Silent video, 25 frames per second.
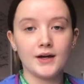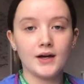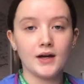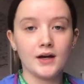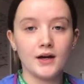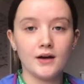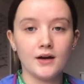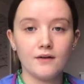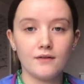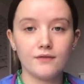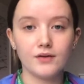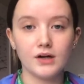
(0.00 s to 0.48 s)

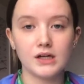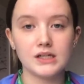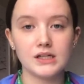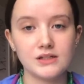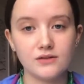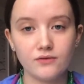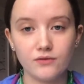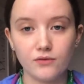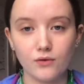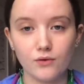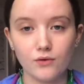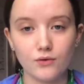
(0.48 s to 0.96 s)
First of
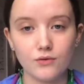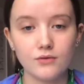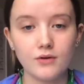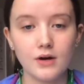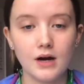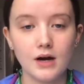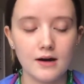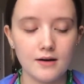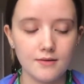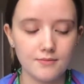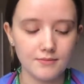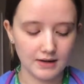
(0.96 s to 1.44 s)
all,
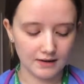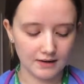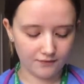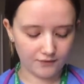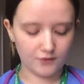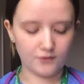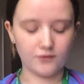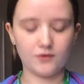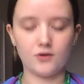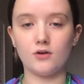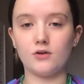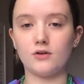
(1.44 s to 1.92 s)
if you've
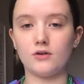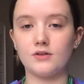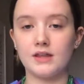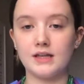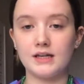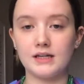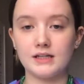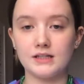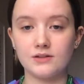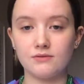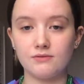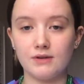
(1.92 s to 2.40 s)
got things
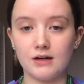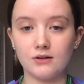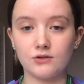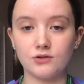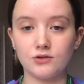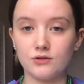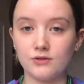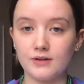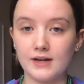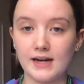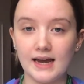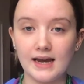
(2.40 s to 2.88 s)
around your
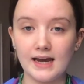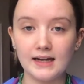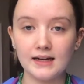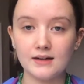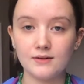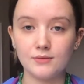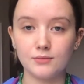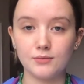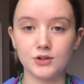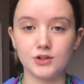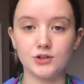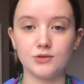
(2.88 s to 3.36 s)
neck,
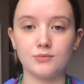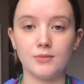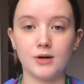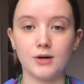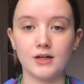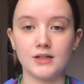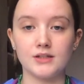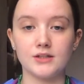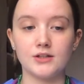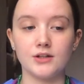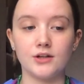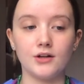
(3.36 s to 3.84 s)
which you might
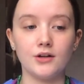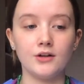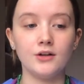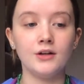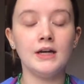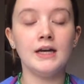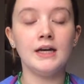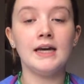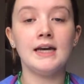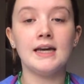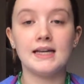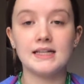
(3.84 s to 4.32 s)
do,
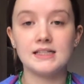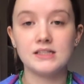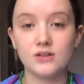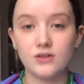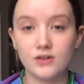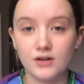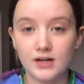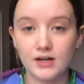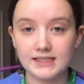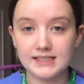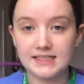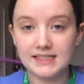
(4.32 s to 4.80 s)
it's a good
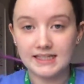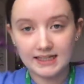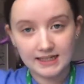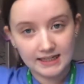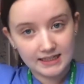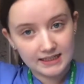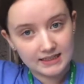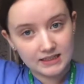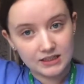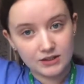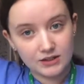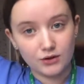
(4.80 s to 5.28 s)
idea
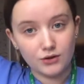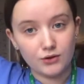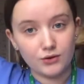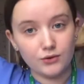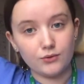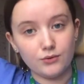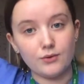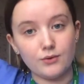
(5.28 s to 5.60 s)
to